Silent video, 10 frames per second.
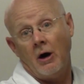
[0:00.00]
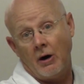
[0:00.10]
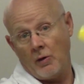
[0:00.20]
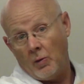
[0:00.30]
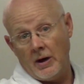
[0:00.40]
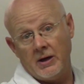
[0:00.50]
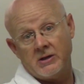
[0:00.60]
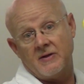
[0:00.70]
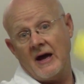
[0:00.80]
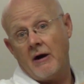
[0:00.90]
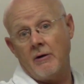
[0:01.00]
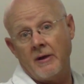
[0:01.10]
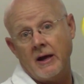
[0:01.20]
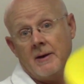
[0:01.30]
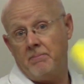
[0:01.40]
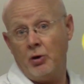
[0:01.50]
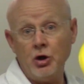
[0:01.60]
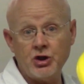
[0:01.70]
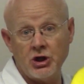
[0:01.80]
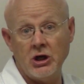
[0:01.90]
are the ones that are then
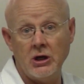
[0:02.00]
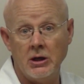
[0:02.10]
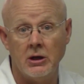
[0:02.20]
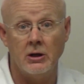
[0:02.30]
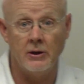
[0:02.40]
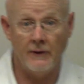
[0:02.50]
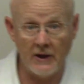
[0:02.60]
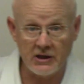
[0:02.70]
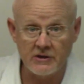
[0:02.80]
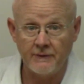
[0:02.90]
pushing this